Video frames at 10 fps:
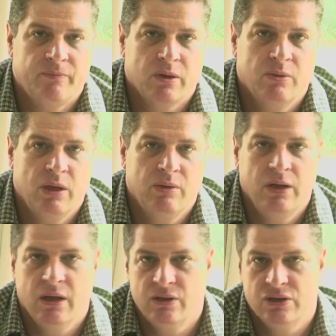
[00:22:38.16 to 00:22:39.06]

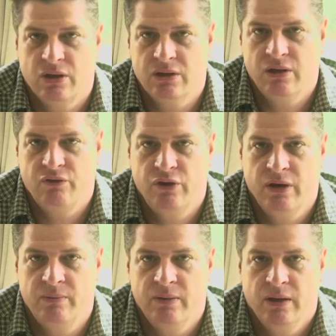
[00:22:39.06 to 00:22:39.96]
We're a consulting
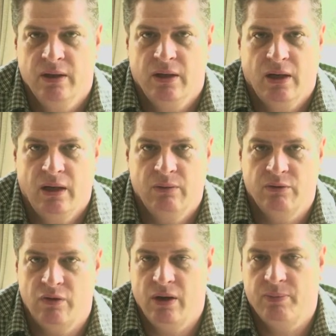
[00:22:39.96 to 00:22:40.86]
firm, and
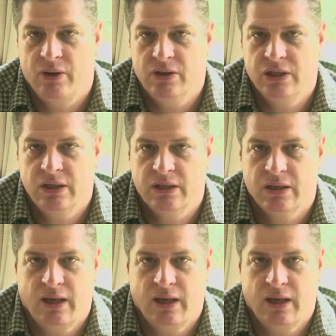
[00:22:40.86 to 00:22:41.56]
we've got a project,